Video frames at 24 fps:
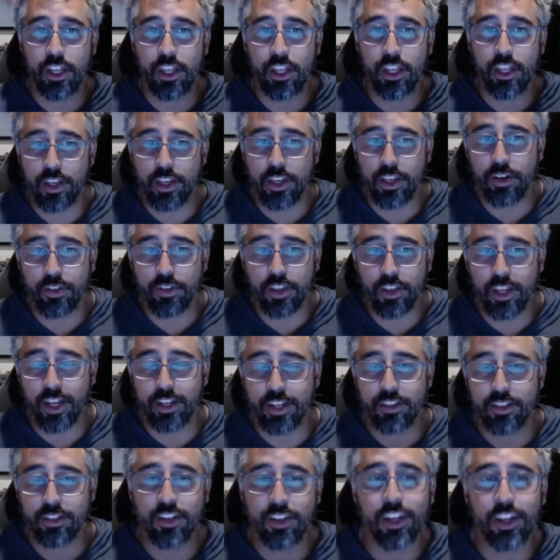V here in the
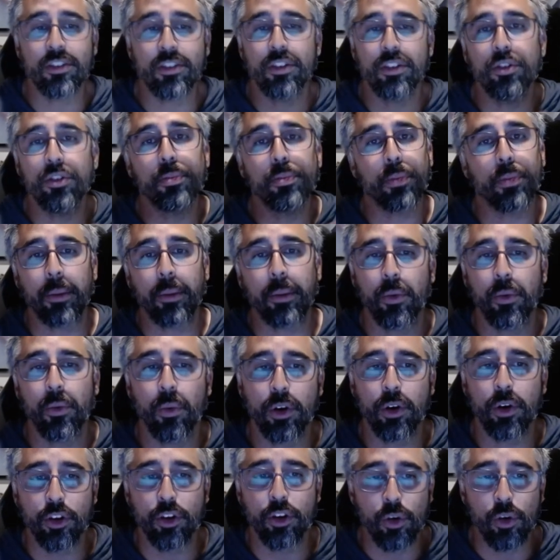United States, and you probably
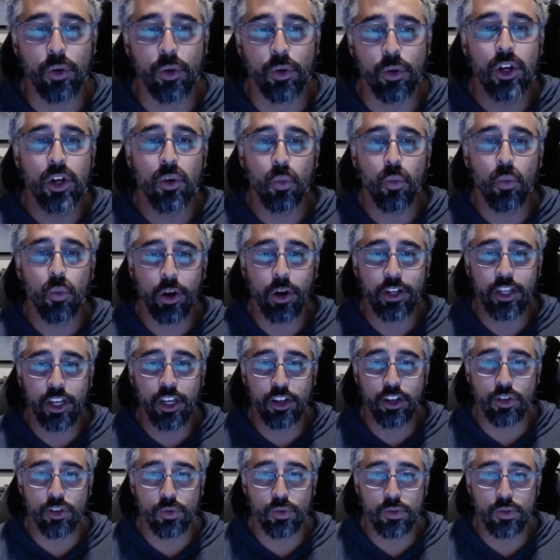want to know, what
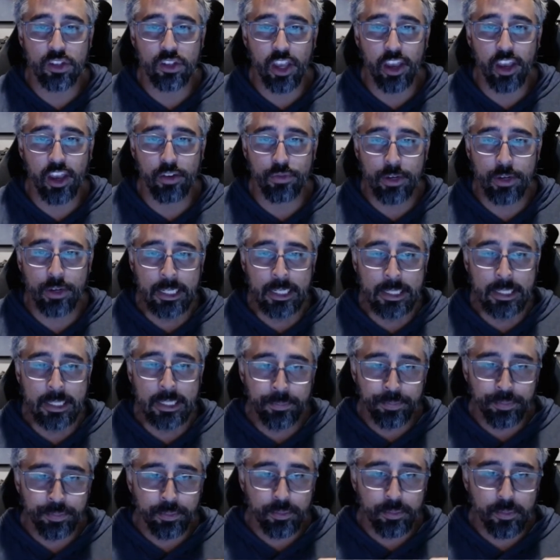can you save?
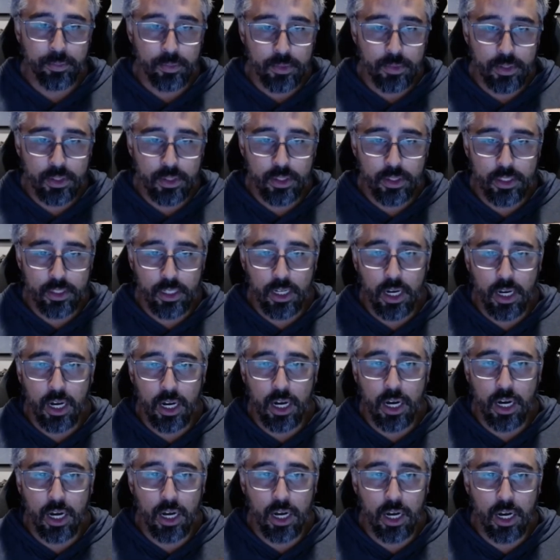
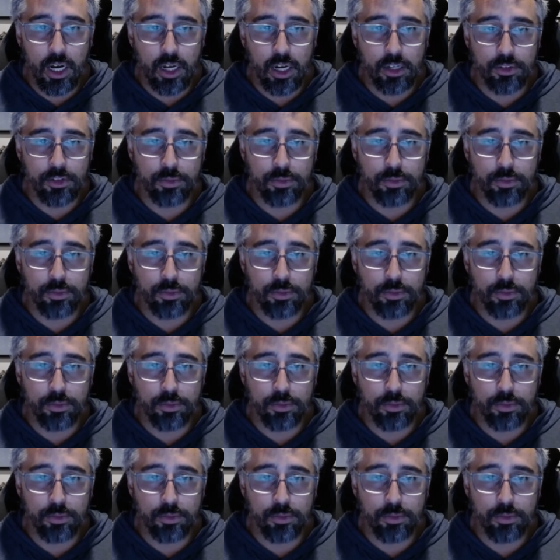Uh,